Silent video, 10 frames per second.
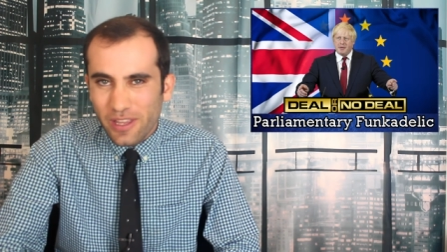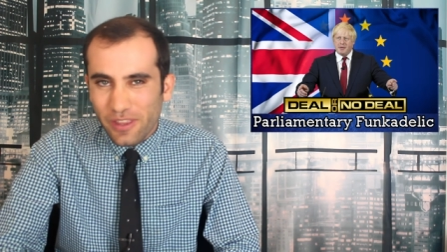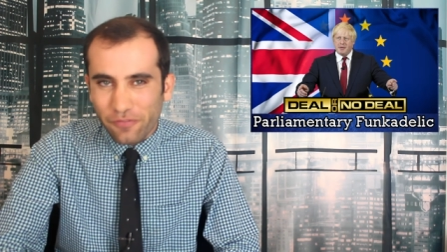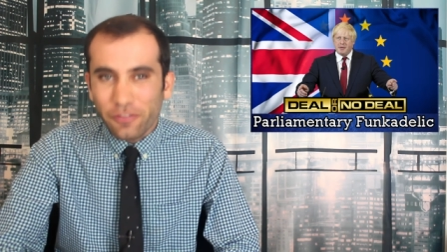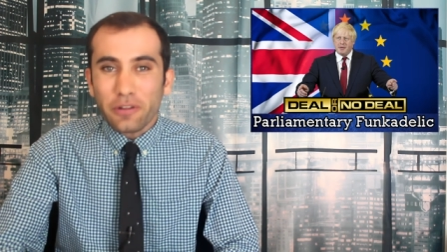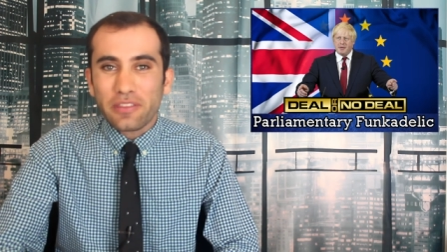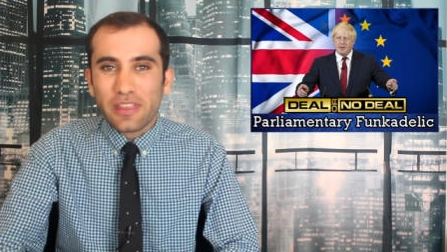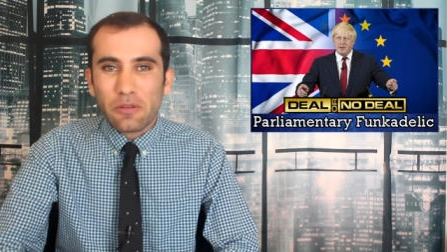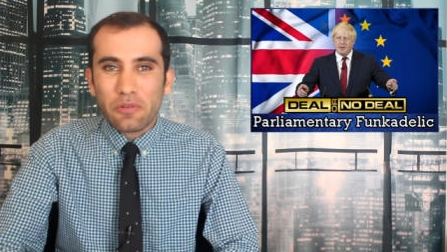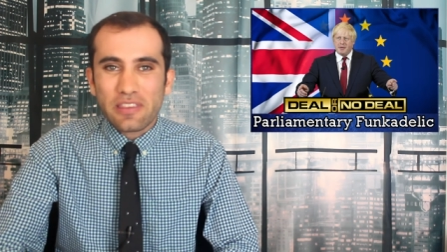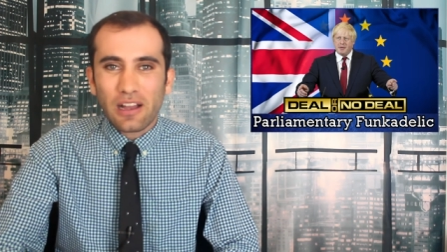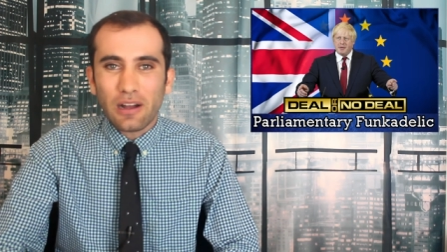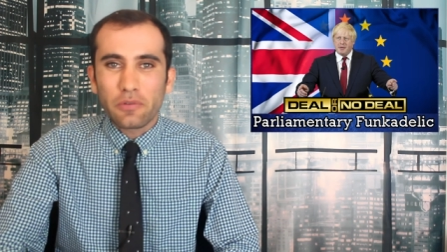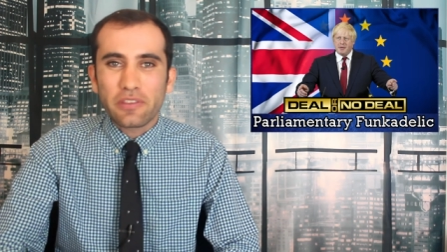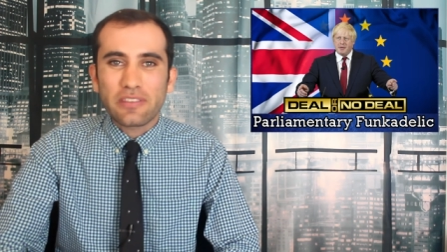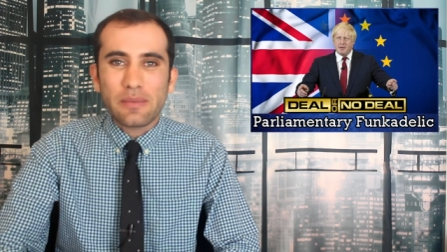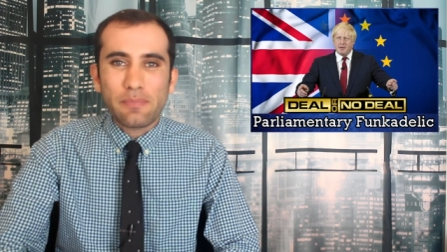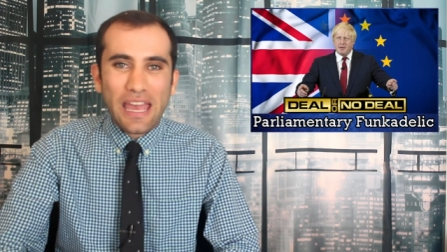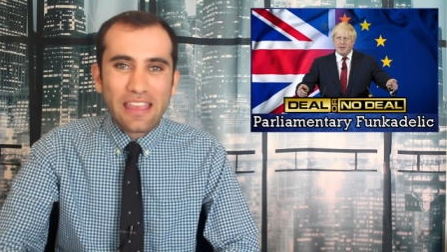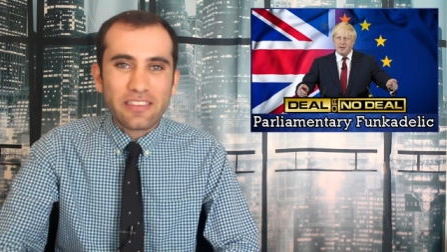The first thing we saw was the
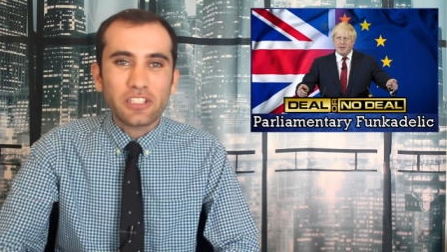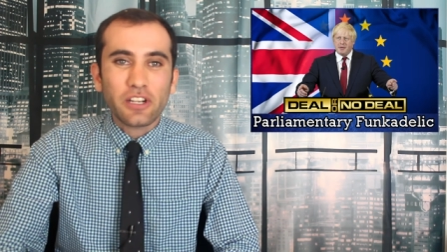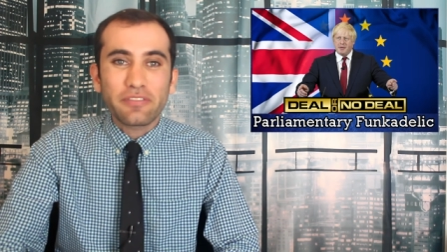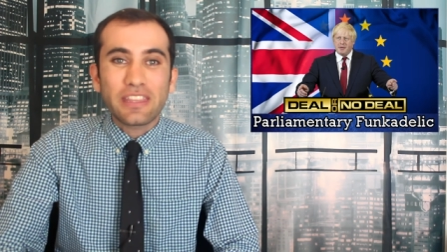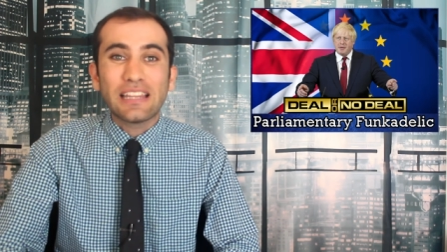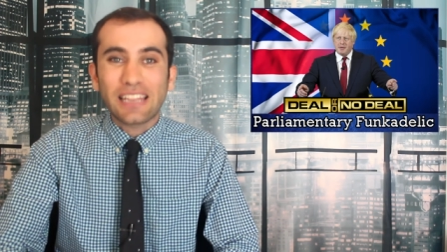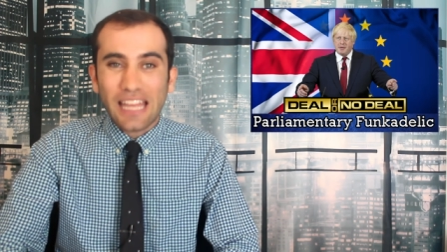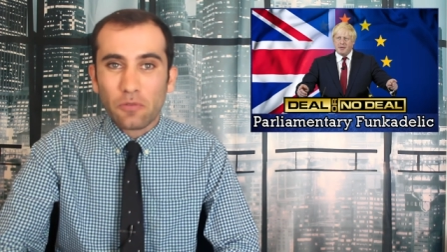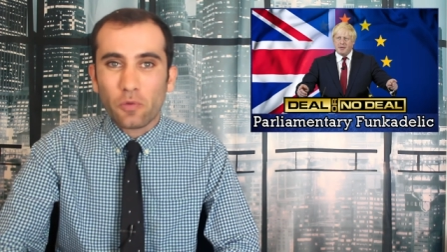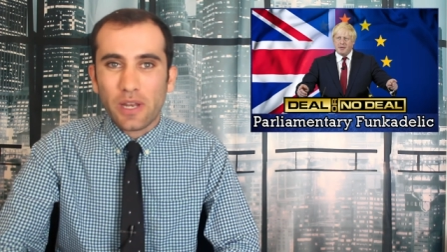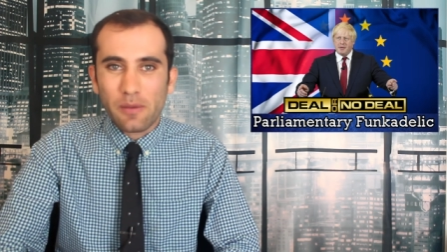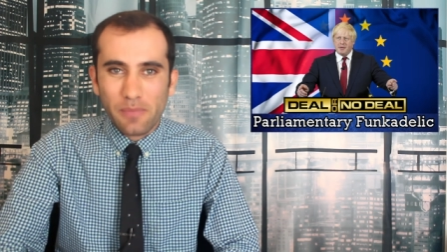passage of the Letwin